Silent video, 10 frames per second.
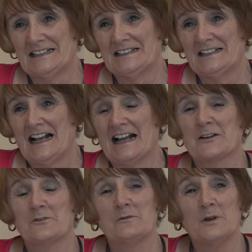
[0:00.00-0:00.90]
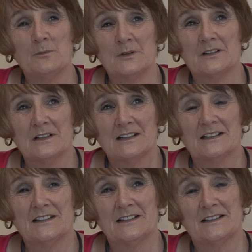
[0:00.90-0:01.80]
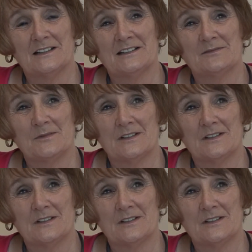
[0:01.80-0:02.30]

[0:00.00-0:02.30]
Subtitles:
Yeah. I can remember the